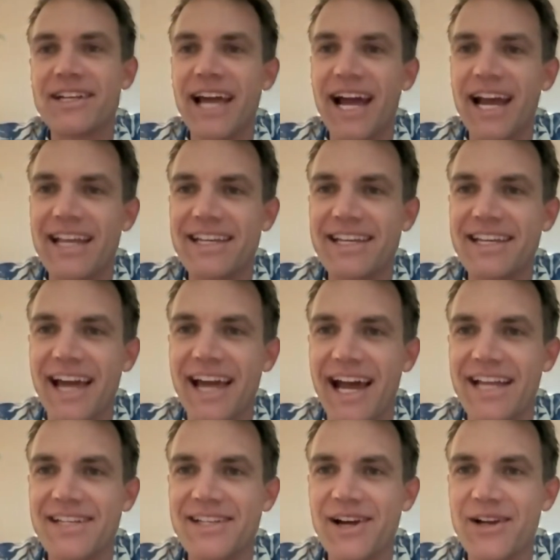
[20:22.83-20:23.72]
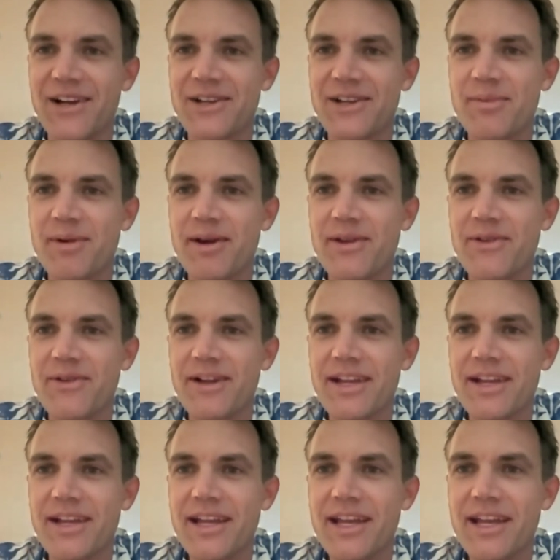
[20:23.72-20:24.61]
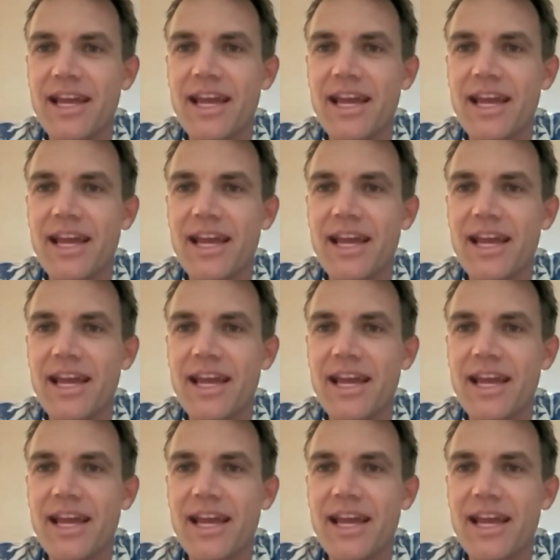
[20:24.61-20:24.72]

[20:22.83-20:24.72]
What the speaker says: 99 documentary.